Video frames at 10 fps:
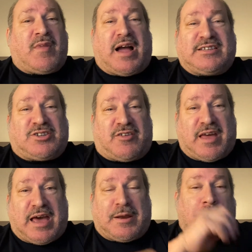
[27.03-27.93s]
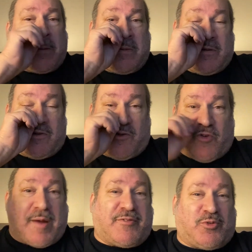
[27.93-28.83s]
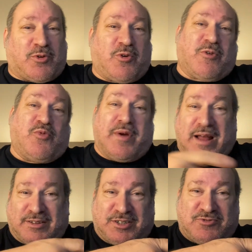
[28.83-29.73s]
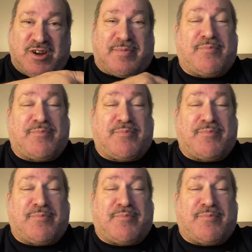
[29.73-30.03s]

I saw that grabbed a floor cord, went out to the strip.